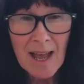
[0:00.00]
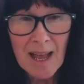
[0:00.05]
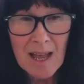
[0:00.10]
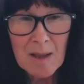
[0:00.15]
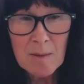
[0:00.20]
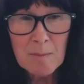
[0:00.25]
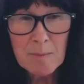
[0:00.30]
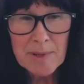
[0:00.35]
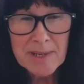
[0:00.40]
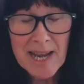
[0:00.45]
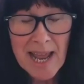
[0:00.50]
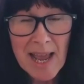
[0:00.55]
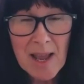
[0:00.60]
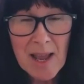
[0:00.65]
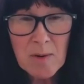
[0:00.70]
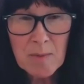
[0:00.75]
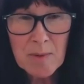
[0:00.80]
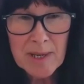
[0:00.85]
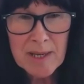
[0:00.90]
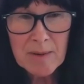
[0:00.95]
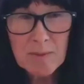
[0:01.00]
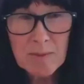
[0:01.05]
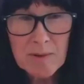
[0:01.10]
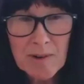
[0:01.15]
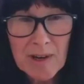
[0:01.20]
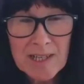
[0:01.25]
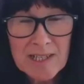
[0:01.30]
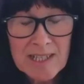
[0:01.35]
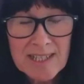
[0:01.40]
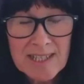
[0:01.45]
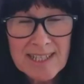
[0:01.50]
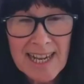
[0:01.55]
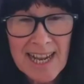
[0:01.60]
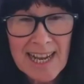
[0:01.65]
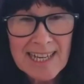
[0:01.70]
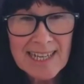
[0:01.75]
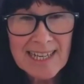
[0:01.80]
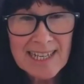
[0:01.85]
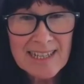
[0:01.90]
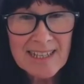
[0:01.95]
But now we're
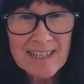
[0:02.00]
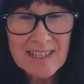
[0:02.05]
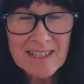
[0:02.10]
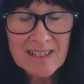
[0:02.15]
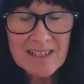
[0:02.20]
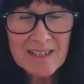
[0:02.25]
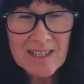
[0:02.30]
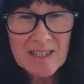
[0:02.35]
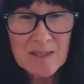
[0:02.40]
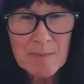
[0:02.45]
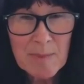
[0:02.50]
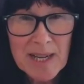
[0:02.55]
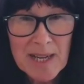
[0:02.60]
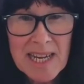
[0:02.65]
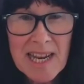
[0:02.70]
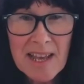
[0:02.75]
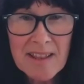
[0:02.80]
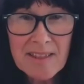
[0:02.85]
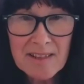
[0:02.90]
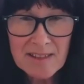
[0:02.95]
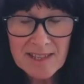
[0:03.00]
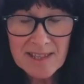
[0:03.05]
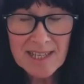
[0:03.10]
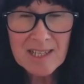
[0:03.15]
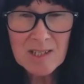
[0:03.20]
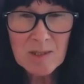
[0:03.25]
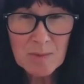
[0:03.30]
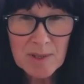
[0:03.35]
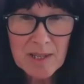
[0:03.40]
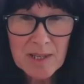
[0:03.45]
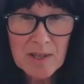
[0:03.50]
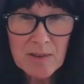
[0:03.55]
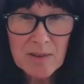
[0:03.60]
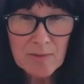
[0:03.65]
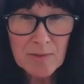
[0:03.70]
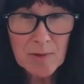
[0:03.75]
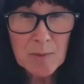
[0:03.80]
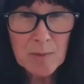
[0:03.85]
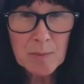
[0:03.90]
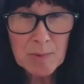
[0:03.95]
understanding that there's many other things within
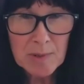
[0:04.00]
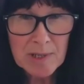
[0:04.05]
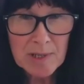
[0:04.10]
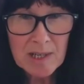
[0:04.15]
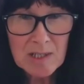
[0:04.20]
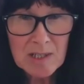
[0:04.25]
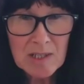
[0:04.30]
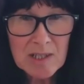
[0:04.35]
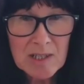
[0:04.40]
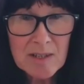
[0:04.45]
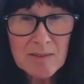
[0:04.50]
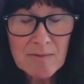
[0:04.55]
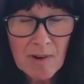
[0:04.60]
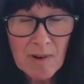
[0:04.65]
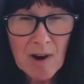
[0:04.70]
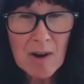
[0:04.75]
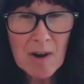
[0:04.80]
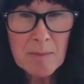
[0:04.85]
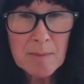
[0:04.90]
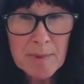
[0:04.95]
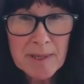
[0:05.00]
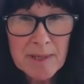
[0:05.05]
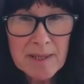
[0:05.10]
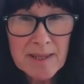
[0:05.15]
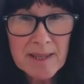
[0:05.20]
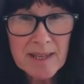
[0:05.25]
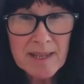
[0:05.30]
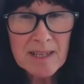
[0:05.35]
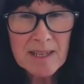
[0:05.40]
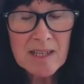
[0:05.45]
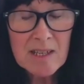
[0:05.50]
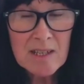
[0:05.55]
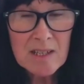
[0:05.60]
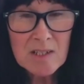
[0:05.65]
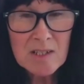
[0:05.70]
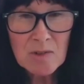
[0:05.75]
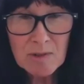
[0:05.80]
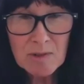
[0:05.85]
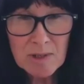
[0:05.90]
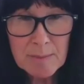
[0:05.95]
a food production environment that can
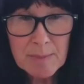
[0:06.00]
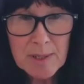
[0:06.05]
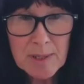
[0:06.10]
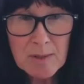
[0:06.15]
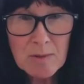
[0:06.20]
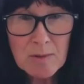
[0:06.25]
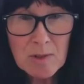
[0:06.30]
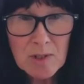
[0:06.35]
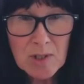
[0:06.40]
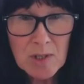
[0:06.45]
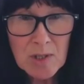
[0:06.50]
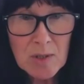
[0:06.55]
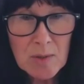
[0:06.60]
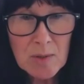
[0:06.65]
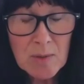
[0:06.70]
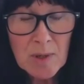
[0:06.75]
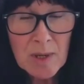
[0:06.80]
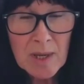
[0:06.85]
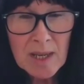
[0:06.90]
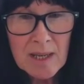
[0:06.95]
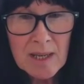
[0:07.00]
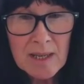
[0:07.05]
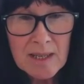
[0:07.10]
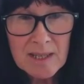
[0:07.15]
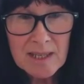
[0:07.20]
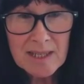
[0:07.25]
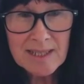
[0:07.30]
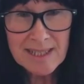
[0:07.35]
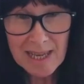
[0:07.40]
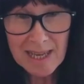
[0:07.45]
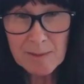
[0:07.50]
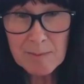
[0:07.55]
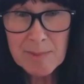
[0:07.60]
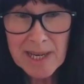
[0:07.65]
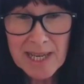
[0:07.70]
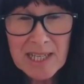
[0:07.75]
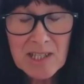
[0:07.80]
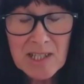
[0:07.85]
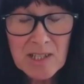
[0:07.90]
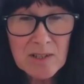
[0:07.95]
contribute to
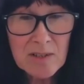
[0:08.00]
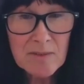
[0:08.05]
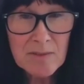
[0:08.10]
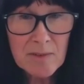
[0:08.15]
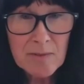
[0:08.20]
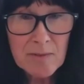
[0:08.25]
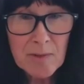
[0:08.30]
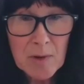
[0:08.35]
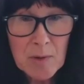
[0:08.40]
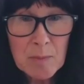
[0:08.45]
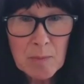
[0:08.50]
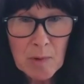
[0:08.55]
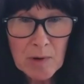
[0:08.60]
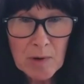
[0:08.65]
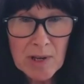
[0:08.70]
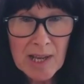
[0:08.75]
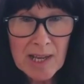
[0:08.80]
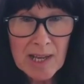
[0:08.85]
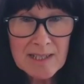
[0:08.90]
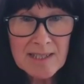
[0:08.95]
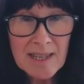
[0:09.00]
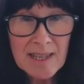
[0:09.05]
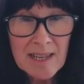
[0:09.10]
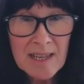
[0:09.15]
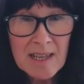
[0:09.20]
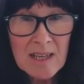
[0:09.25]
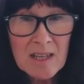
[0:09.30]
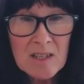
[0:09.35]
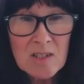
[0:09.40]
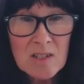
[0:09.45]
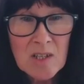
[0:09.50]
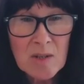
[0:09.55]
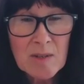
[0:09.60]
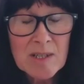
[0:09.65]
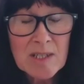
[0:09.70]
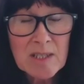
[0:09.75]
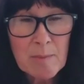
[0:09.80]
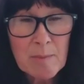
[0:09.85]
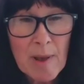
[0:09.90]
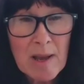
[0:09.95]
contamination of the food product.
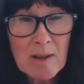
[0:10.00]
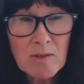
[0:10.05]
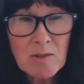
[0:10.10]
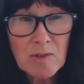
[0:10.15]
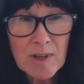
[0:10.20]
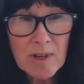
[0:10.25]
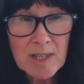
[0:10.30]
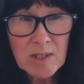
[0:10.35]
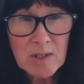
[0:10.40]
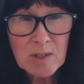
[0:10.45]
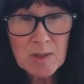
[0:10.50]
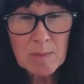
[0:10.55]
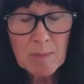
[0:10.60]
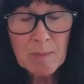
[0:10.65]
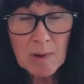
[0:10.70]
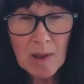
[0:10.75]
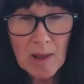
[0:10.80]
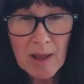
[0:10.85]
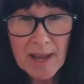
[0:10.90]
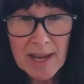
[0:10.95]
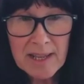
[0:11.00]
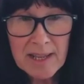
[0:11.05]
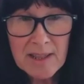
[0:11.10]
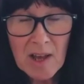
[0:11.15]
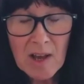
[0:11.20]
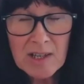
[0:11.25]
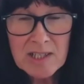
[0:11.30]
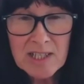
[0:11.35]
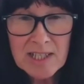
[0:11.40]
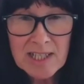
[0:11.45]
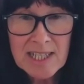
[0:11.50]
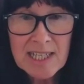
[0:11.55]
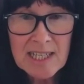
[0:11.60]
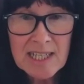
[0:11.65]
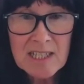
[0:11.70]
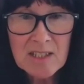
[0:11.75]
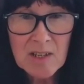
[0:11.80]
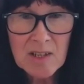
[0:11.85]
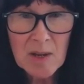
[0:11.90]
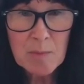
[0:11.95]
So it's about trying to apply the
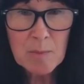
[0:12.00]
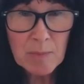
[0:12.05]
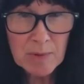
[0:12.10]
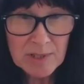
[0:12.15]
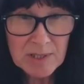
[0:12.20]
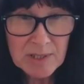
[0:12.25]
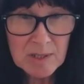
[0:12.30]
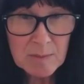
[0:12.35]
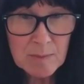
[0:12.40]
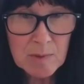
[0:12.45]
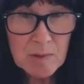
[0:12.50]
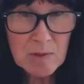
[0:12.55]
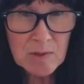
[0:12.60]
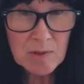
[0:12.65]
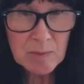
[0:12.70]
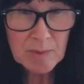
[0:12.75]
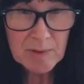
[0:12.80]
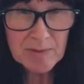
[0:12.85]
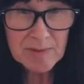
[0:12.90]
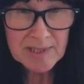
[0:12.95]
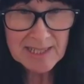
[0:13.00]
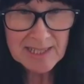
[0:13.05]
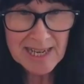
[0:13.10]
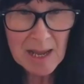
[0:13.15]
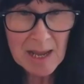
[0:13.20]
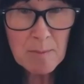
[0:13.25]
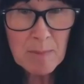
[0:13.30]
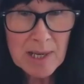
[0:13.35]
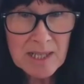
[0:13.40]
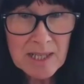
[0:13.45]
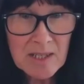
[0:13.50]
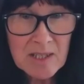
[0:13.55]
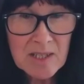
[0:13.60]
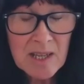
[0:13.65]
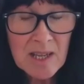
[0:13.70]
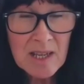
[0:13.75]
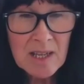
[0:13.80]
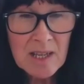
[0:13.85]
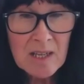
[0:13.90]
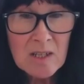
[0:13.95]
hygienic design principles that we've
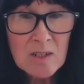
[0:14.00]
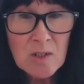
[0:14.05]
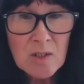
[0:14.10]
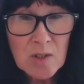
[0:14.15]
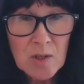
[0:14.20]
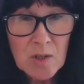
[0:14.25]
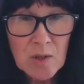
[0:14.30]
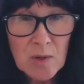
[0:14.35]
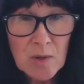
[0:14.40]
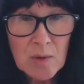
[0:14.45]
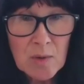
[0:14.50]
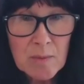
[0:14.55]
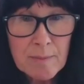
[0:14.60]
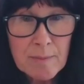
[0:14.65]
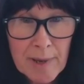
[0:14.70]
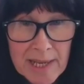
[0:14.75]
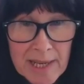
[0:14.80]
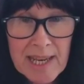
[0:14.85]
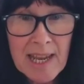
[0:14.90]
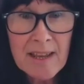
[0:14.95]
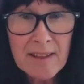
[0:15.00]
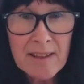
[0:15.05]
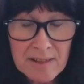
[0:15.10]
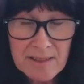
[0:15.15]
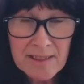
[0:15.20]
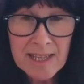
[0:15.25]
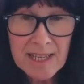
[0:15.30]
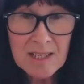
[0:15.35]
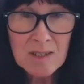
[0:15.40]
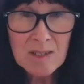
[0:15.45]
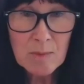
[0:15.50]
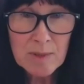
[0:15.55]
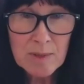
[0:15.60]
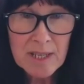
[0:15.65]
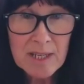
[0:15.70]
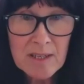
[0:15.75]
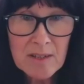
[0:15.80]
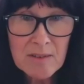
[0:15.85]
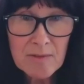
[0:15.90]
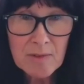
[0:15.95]
established to many other things
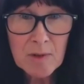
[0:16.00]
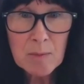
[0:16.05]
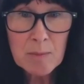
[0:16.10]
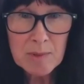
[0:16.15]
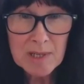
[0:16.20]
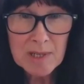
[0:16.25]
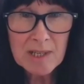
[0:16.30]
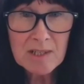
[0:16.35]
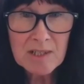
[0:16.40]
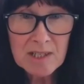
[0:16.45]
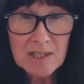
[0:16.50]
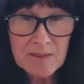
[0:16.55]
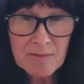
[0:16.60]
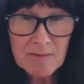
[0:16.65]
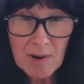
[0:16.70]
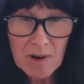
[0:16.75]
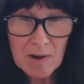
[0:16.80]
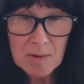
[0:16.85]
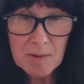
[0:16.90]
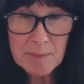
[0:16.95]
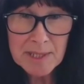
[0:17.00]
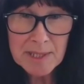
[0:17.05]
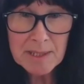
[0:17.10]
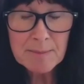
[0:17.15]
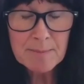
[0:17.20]
within the food production environment.